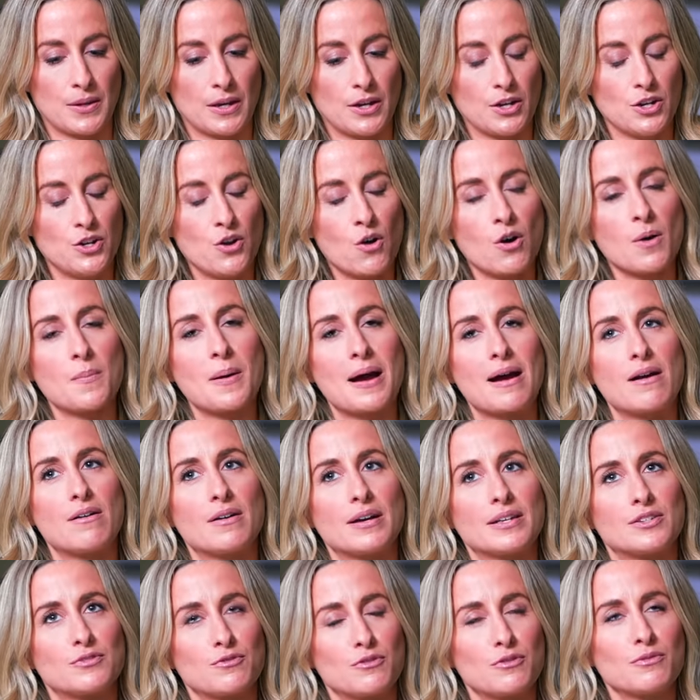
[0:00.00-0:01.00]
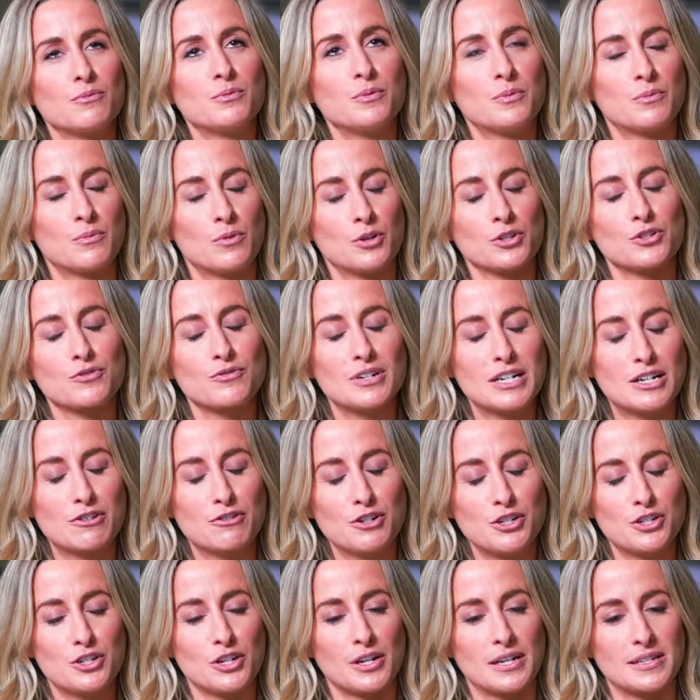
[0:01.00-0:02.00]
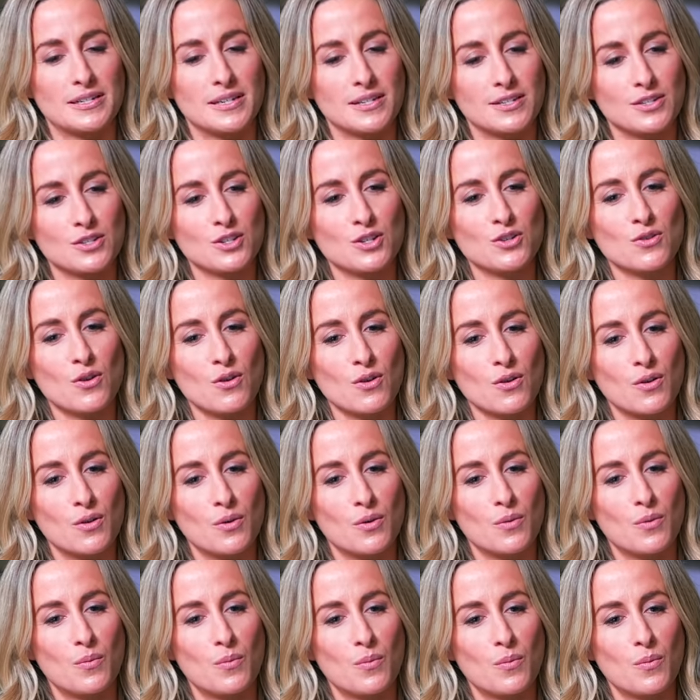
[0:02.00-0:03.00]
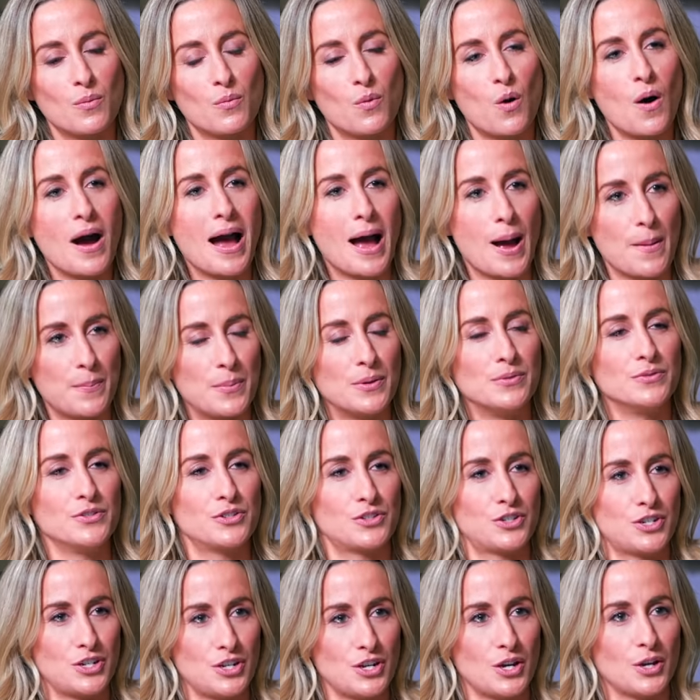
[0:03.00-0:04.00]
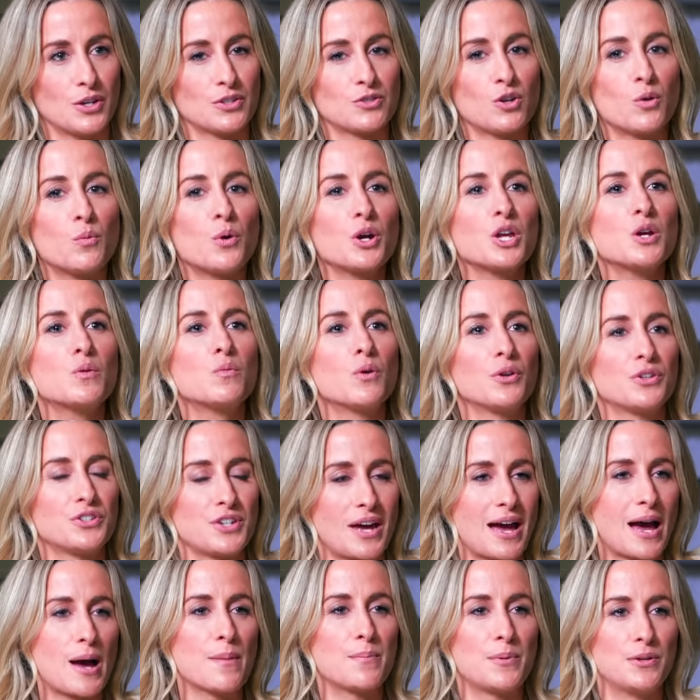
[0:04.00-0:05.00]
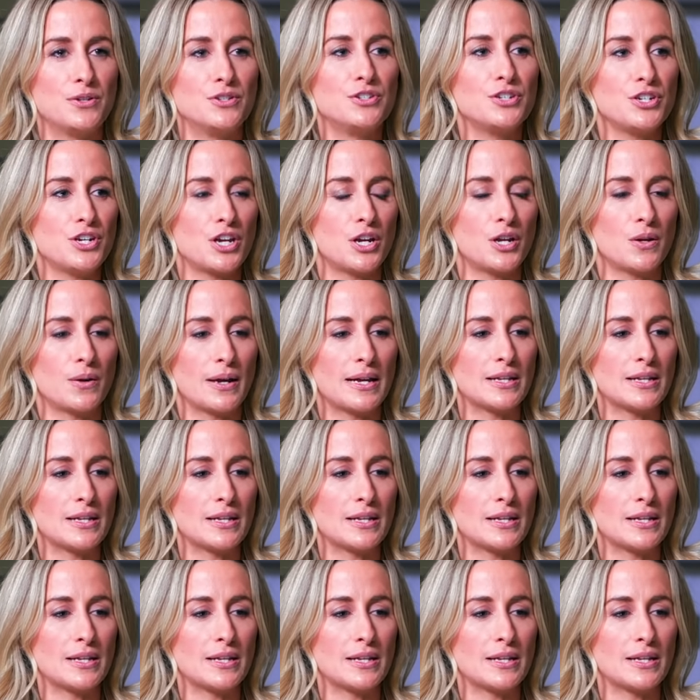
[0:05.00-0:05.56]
not about it's what's really crucial is it's not what happens to you. It's not what you want to happen to you.